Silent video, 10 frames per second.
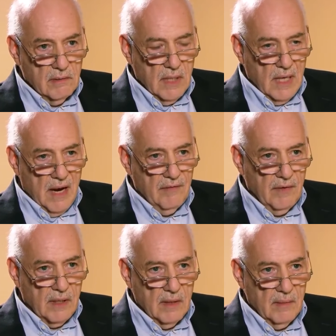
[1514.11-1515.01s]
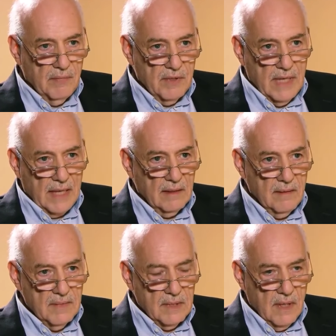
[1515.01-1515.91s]
in Africa protect
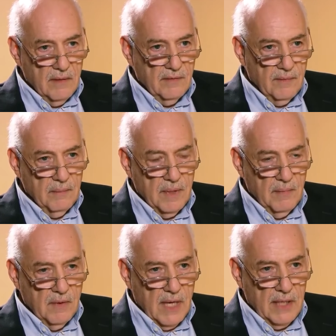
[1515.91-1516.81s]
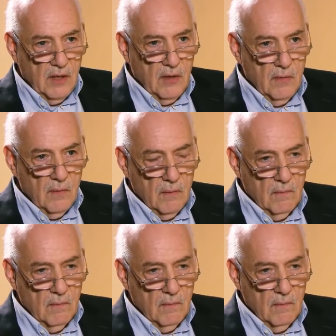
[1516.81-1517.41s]
themselves from people like you?